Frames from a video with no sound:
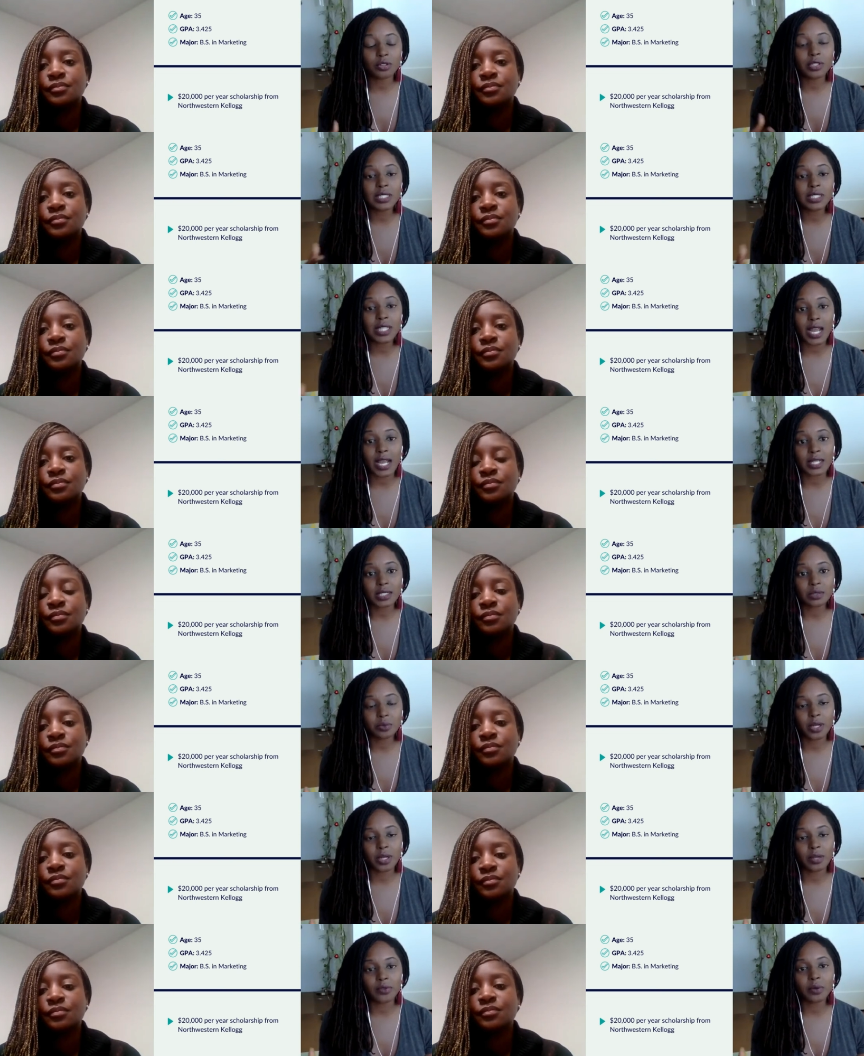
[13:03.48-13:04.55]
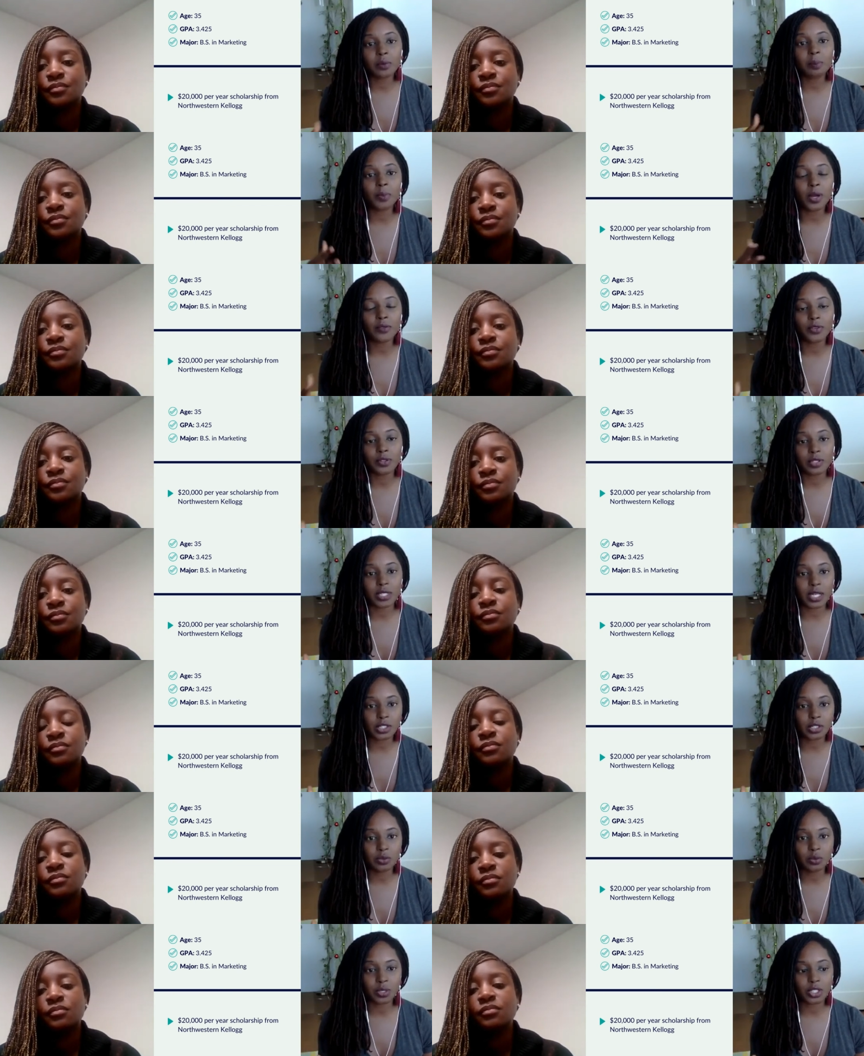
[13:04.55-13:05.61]
Speaker 1: stats, whatever of your
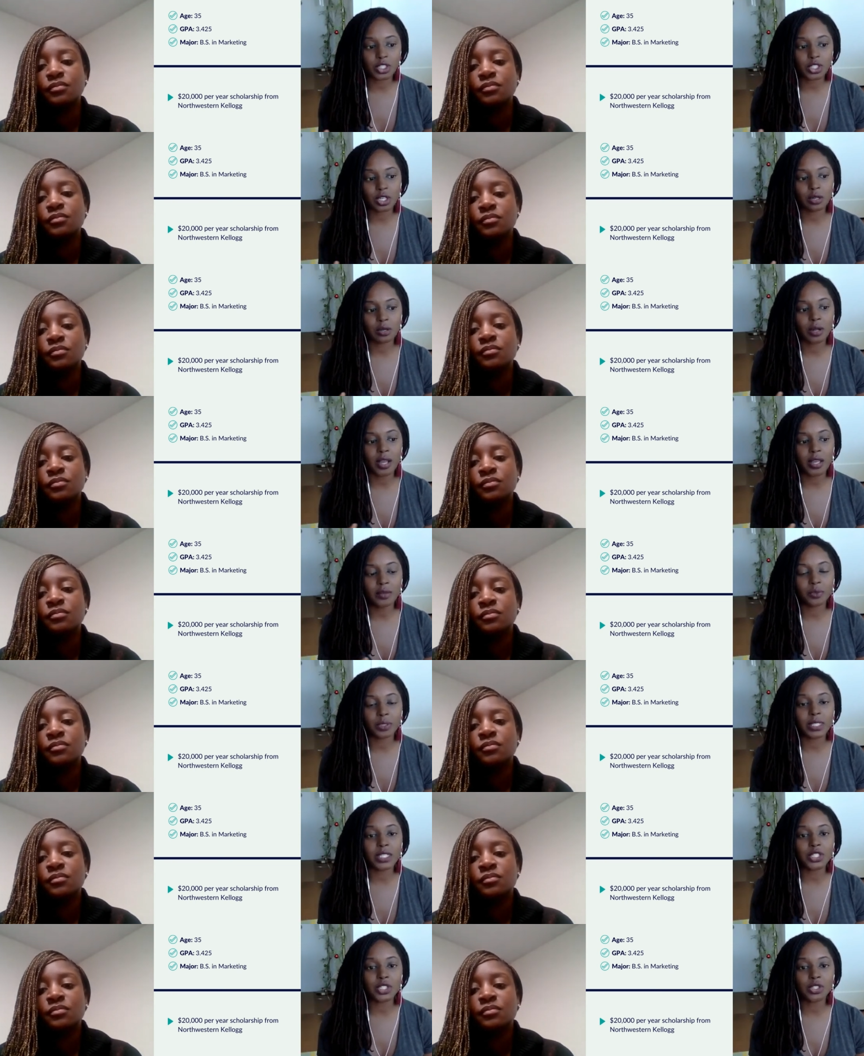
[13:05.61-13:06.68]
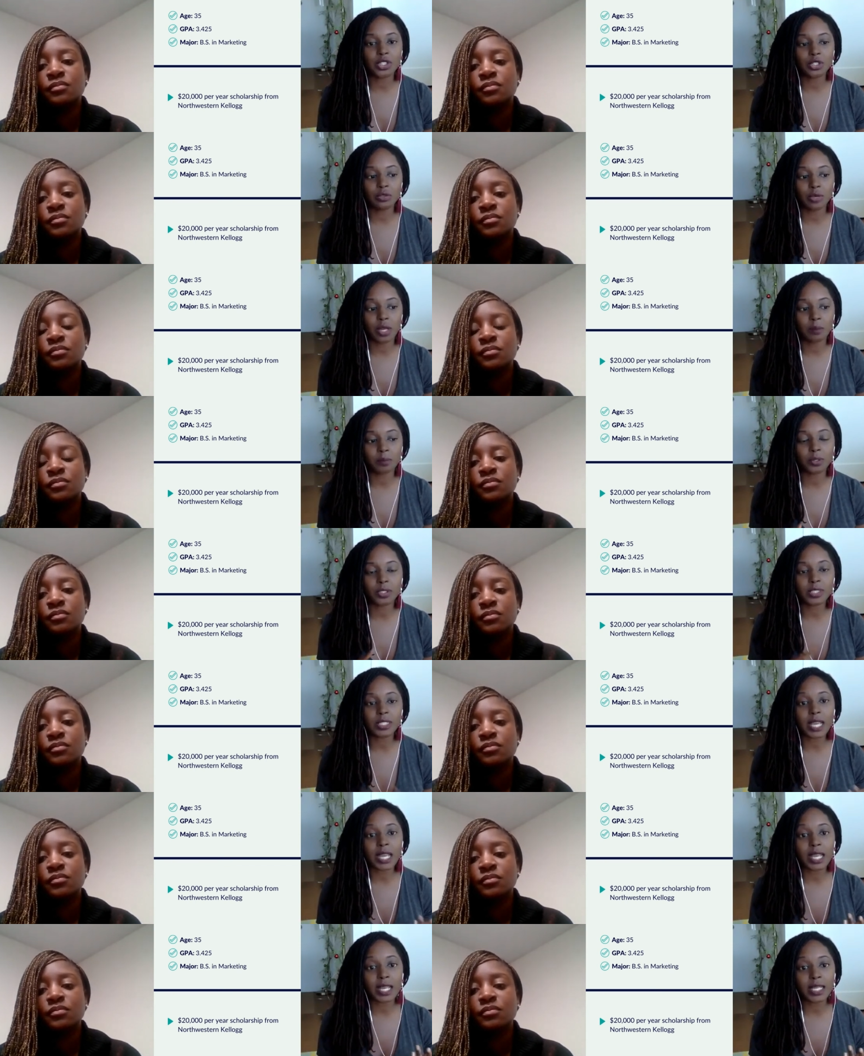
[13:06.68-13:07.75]
stats you want to share in relation to numbers,
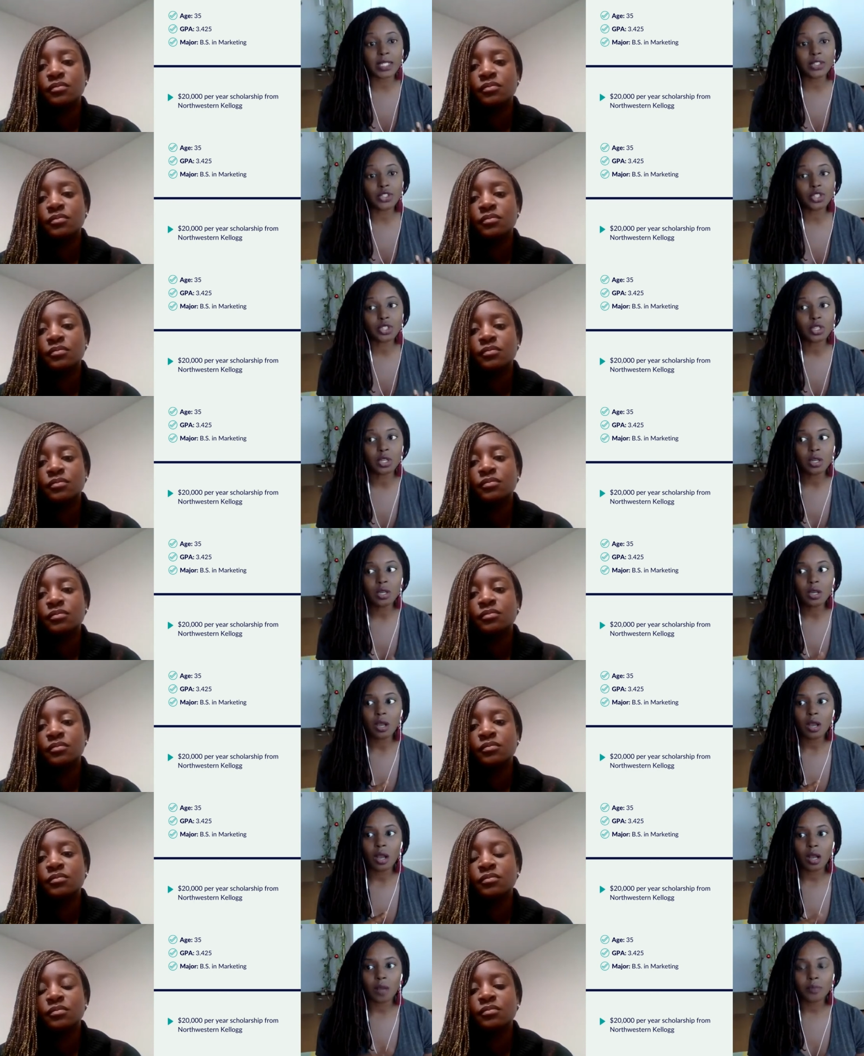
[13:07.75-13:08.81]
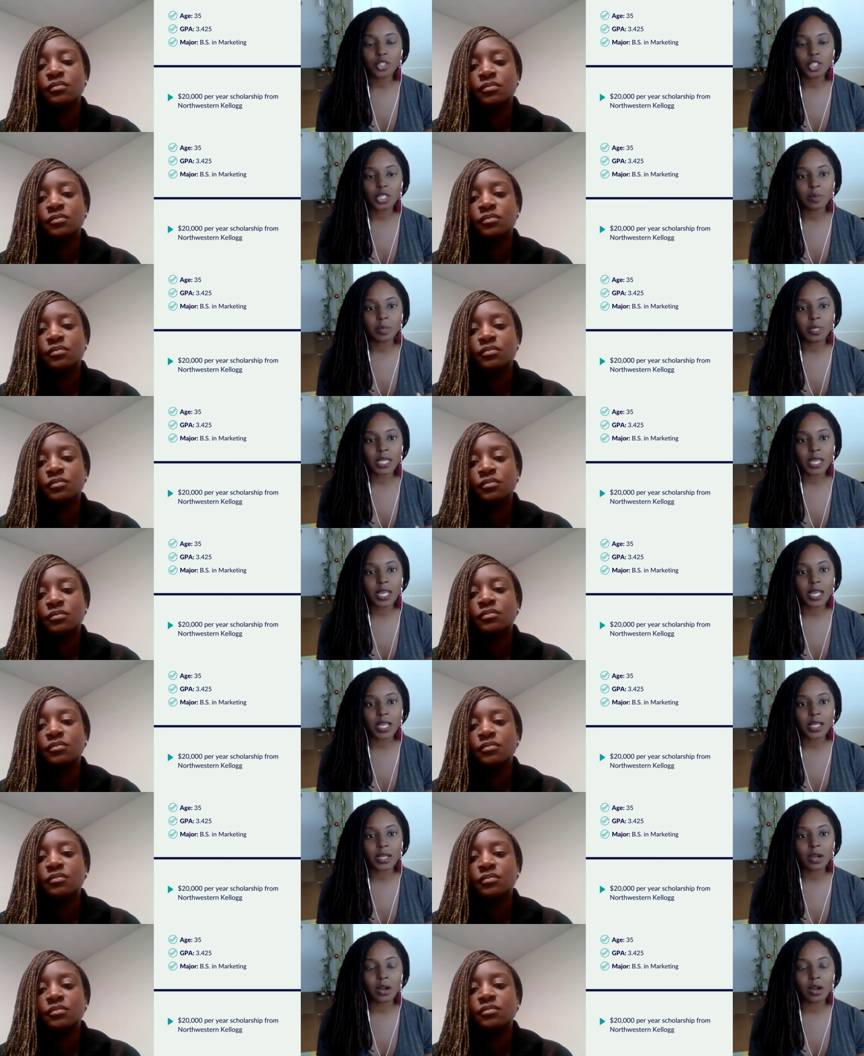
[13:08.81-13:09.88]
age, mm-hmm. um,
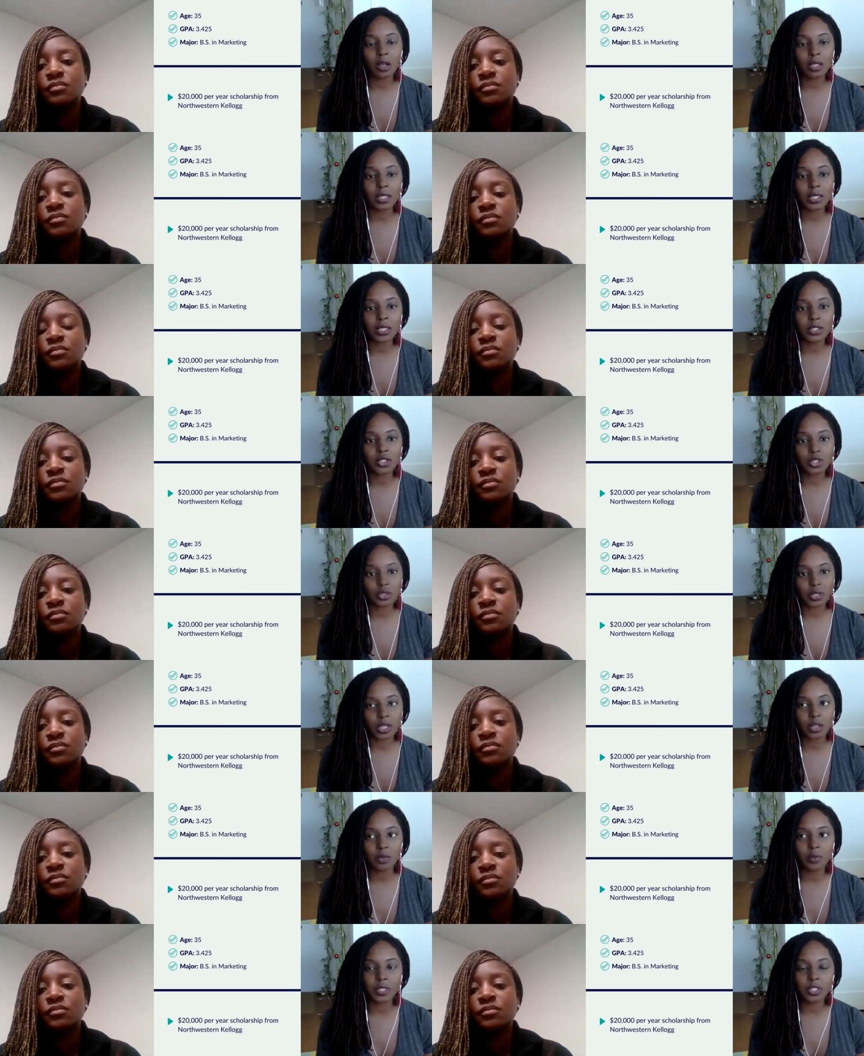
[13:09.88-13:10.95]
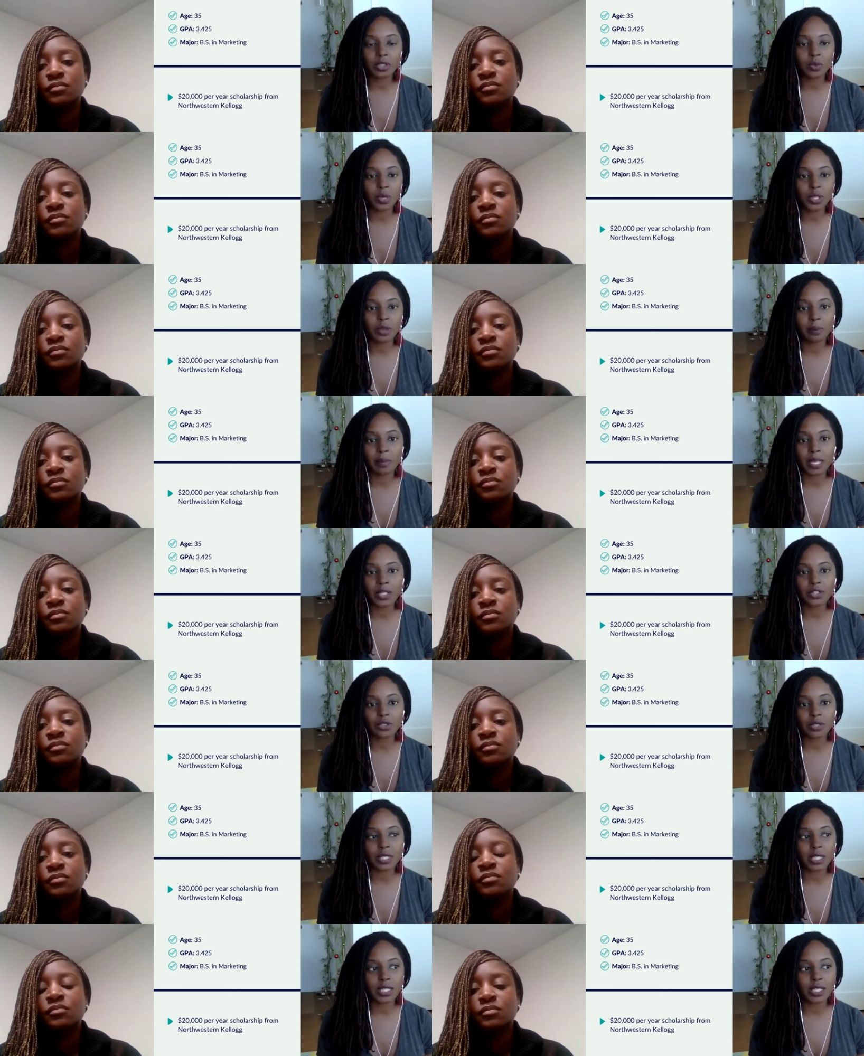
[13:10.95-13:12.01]
GPA, college that you went to, what you
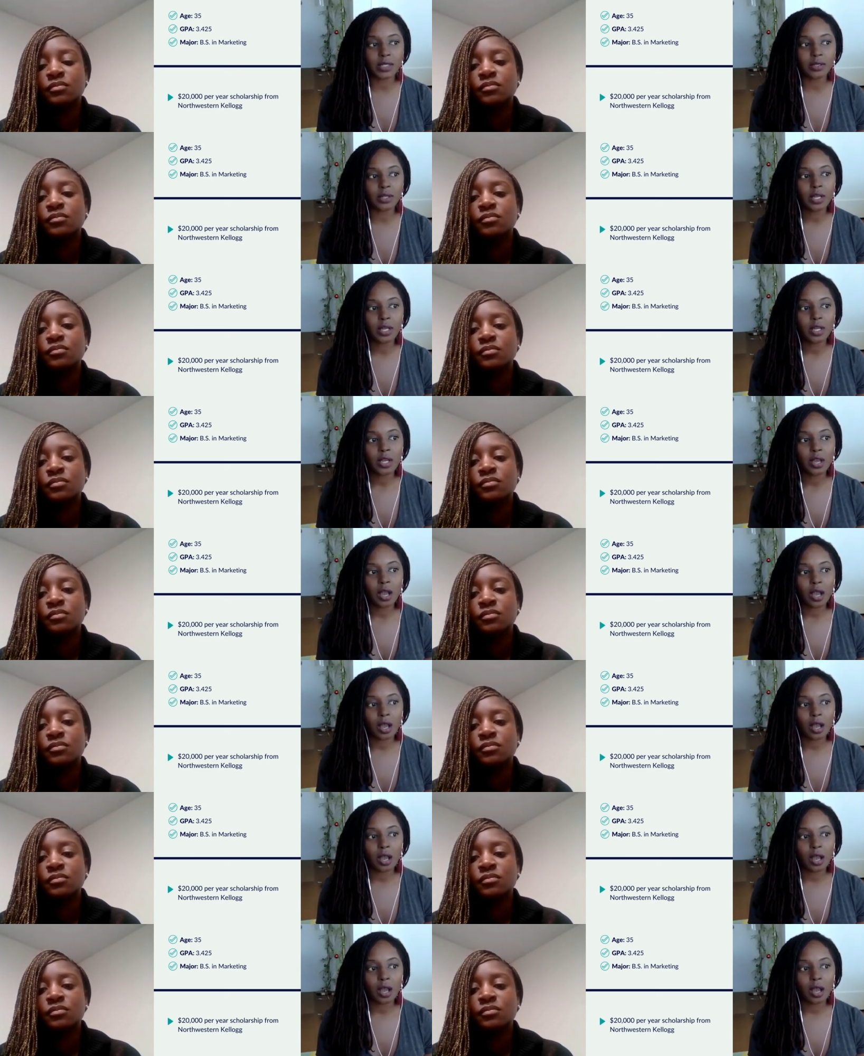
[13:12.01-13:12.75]
majored in, mm-hmm.